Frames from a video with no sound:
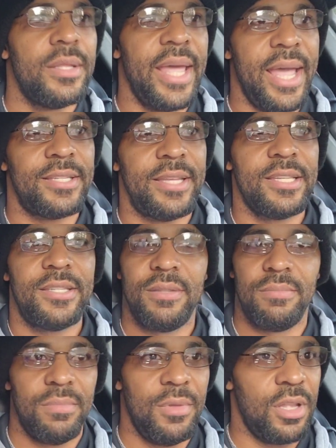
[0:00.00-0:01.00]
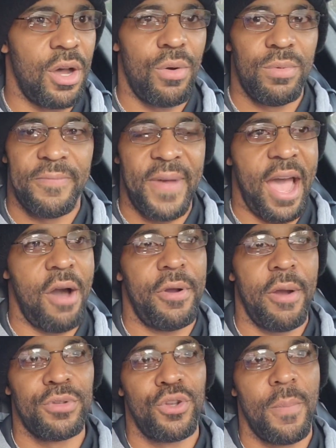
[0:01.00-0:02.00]
Then since, you know, the
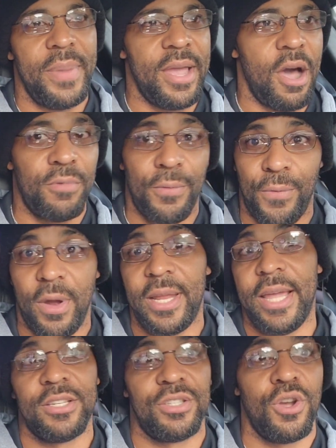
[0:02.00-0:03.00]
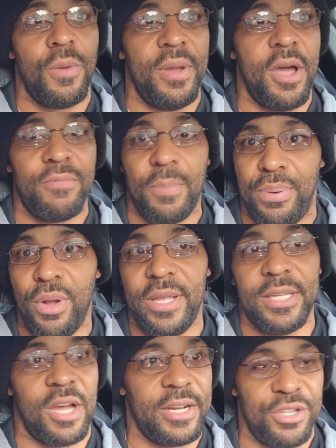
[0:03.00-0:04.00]
valve cover's gonna be off, the front engine's gonna be off, the
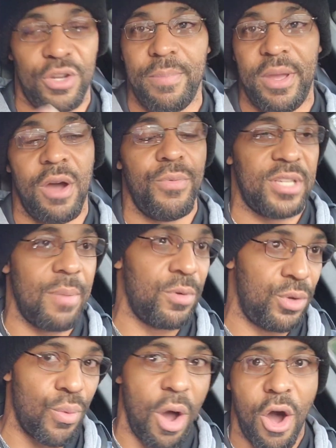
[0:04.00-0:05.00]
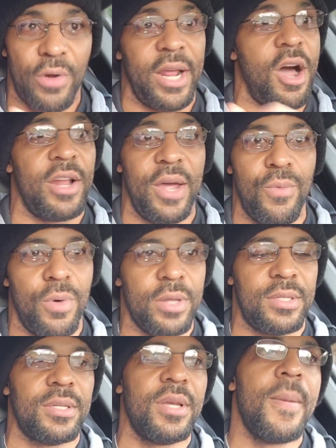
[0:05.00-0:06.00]
pulleys, all that shit gonna be off, which I'm gonna do all that all at
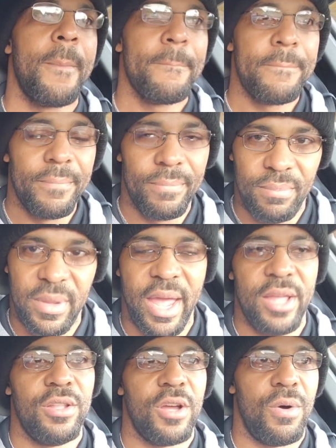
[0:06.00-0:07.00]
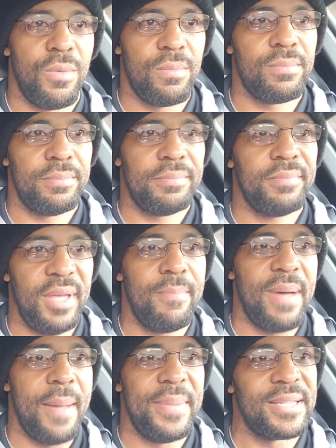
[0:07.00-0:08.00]
once. Then, you know,
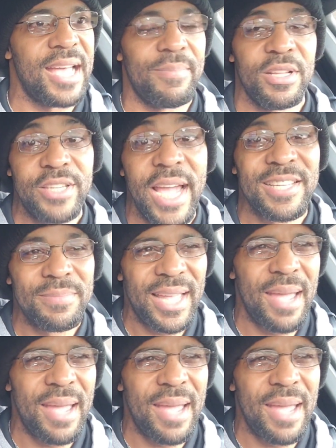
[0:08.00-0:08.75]
it might be time to change them.